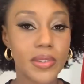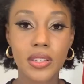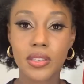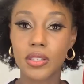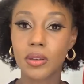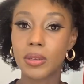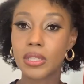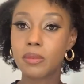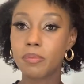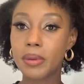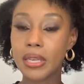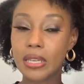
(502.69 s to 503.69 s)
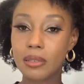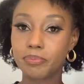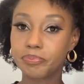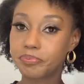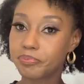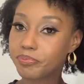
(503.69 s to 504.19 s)
So it's
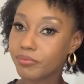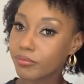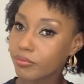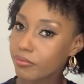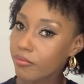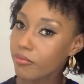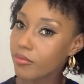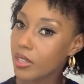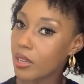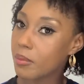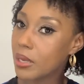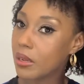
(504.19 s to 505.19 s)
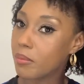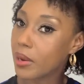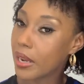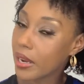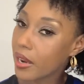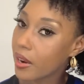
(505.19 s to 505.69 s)
been, I mean,
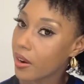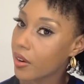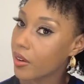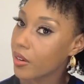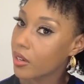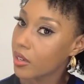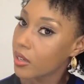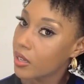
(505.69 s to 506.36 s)
my hair,